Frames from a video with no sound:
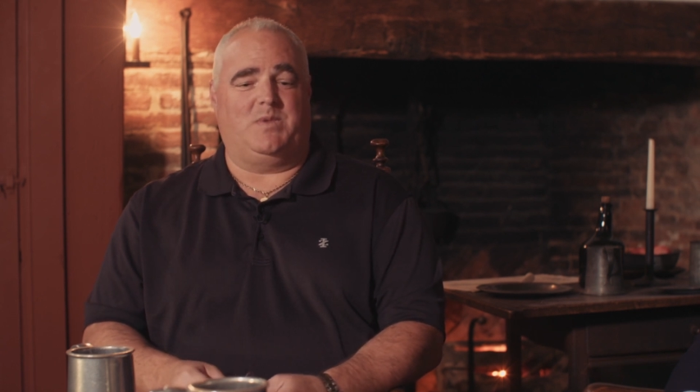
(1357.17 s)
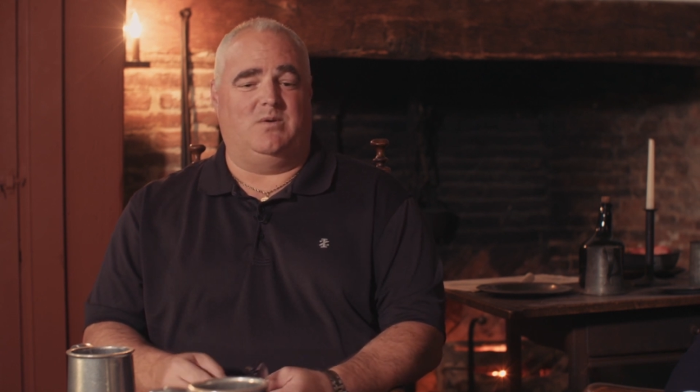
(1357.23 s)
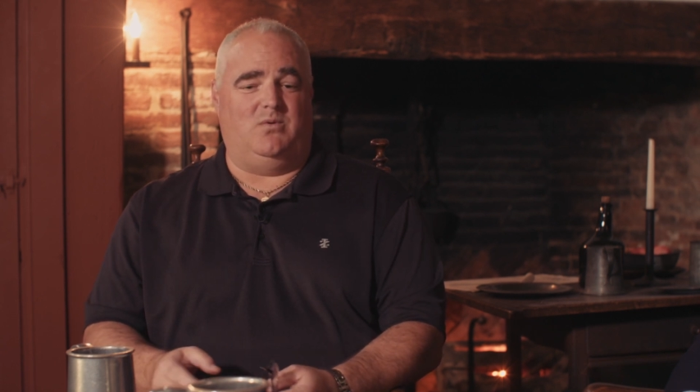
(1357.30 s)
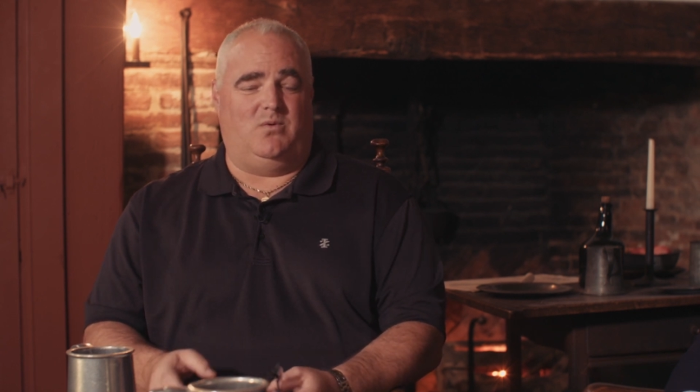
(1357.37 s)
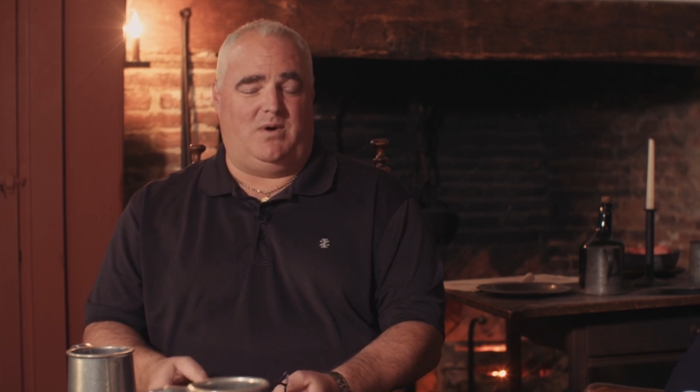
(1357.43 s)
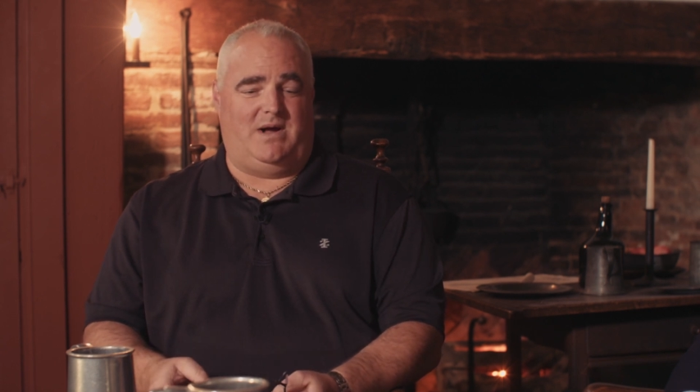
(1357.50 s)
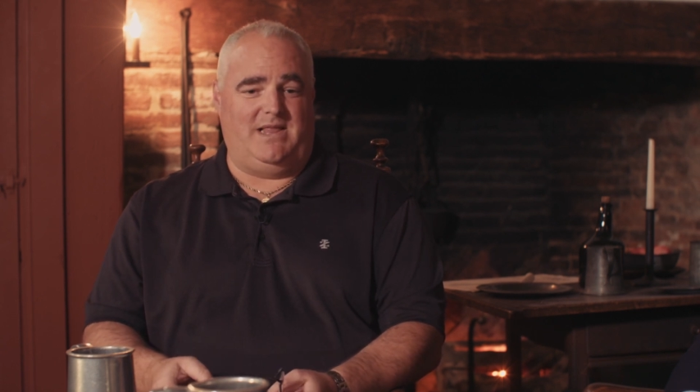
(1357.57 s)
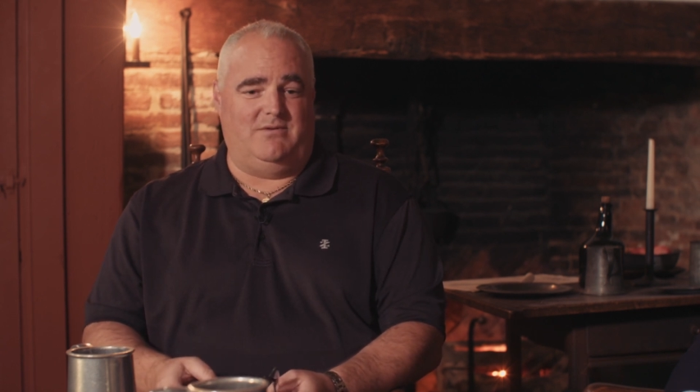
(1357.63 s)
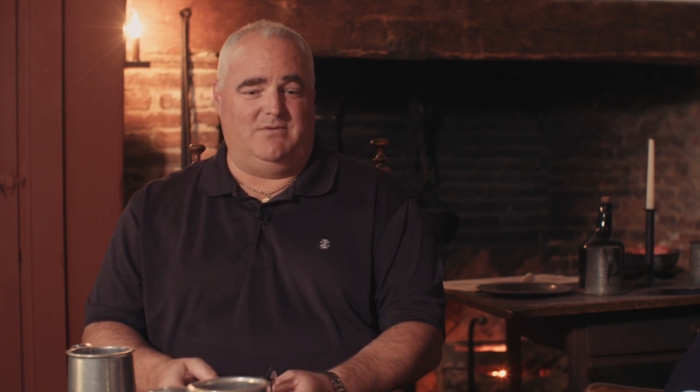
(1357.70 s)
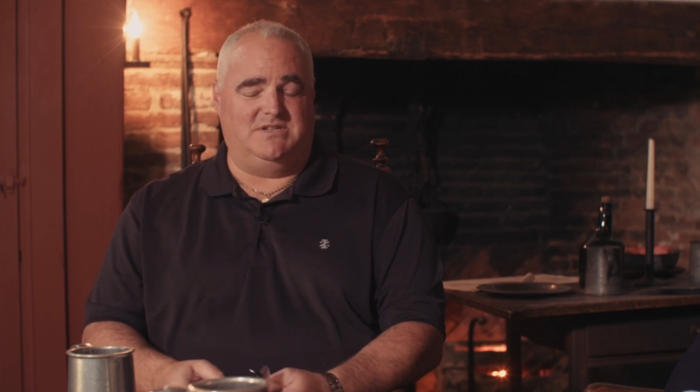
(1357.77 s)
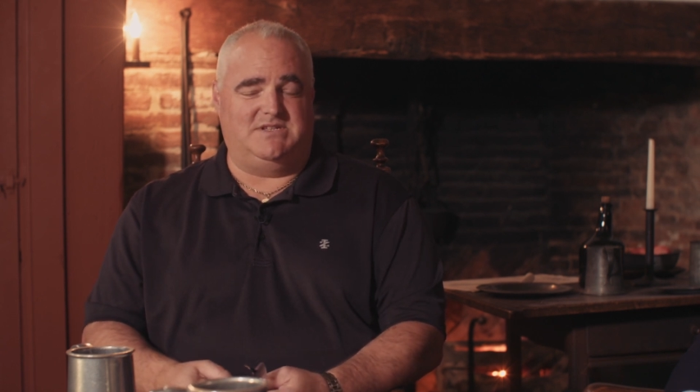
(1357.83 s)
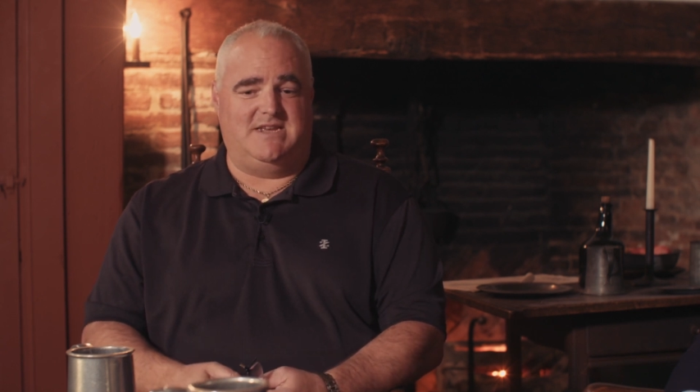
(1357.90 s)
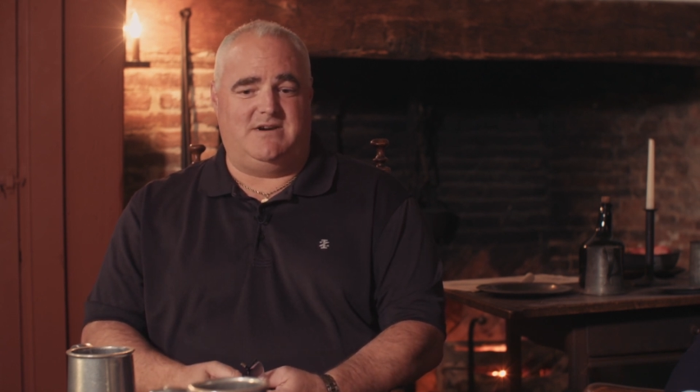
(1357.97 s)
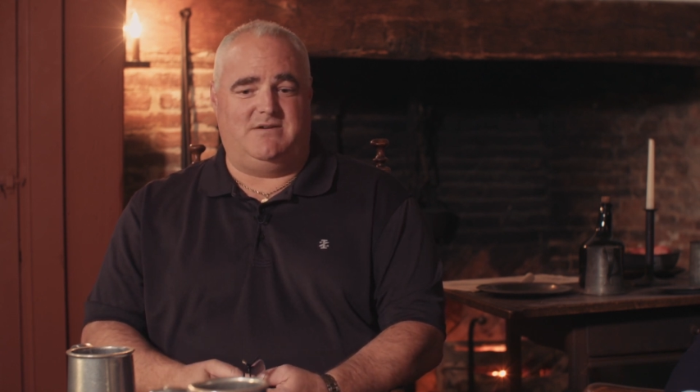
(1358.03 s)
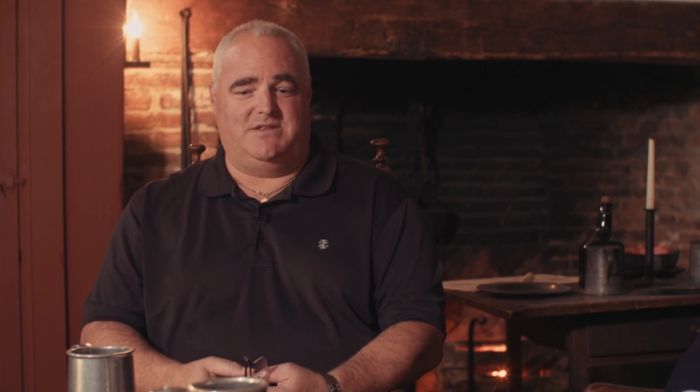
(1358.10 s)
Well, while I
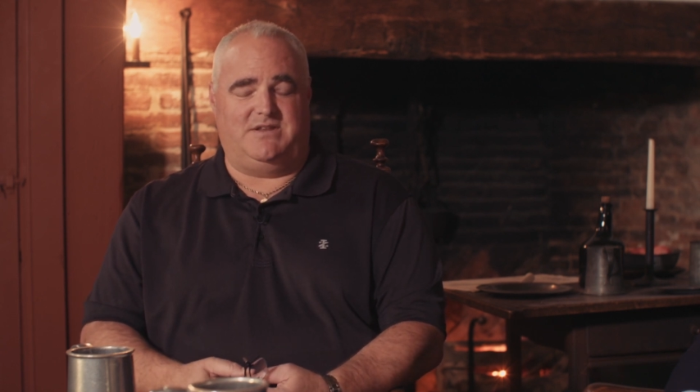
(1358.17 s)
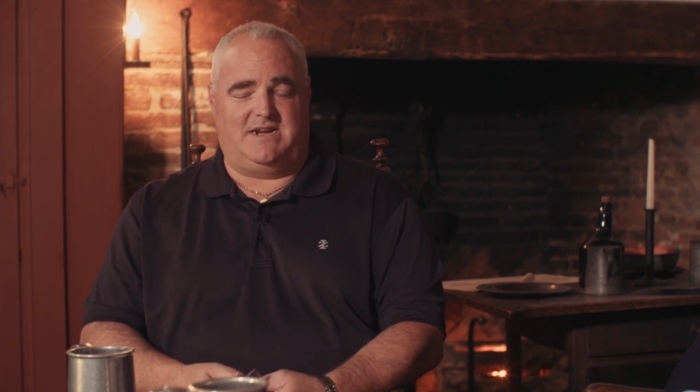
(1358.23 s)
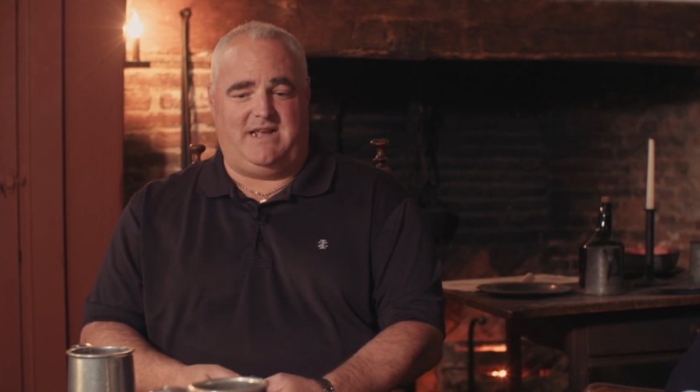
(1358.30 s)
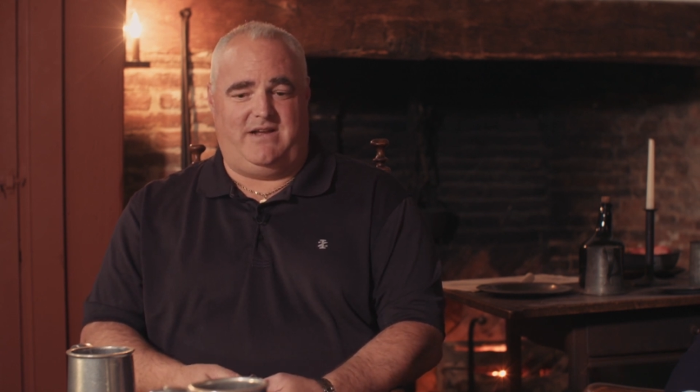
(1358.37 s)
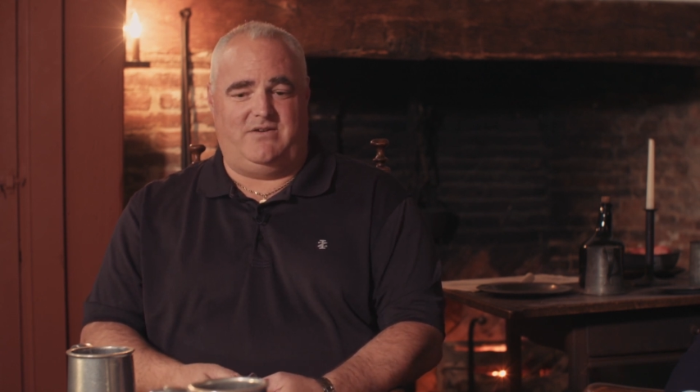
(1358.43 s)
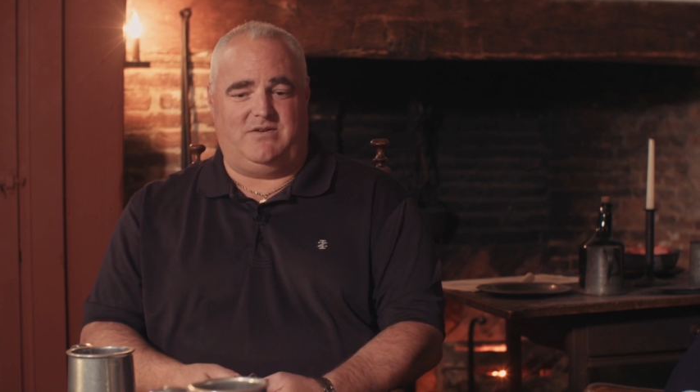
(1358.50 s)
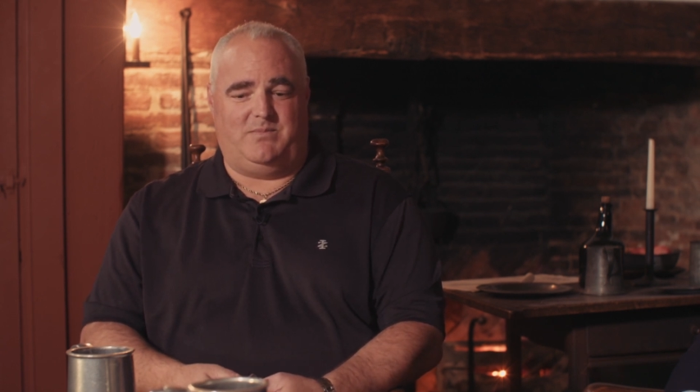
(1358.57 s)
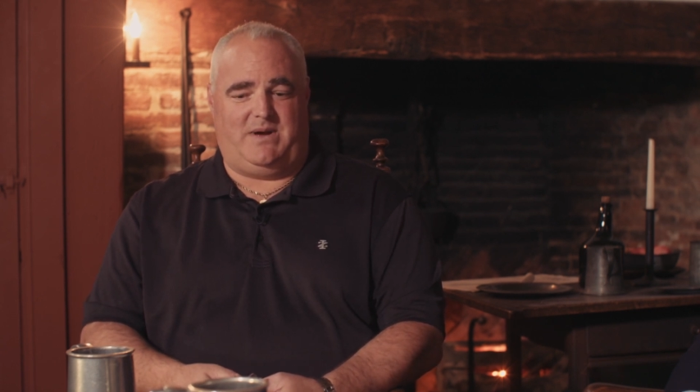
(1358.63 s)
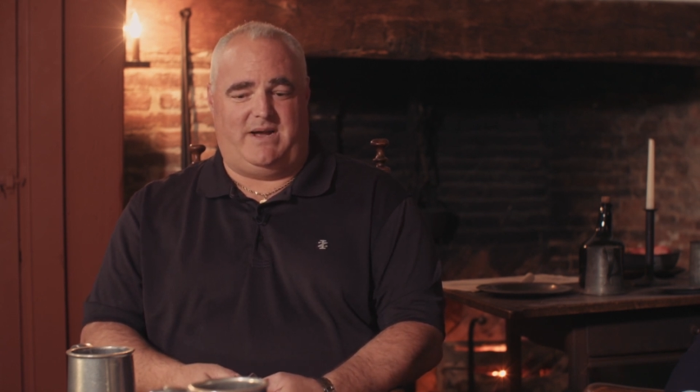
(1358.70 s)
was there at the counter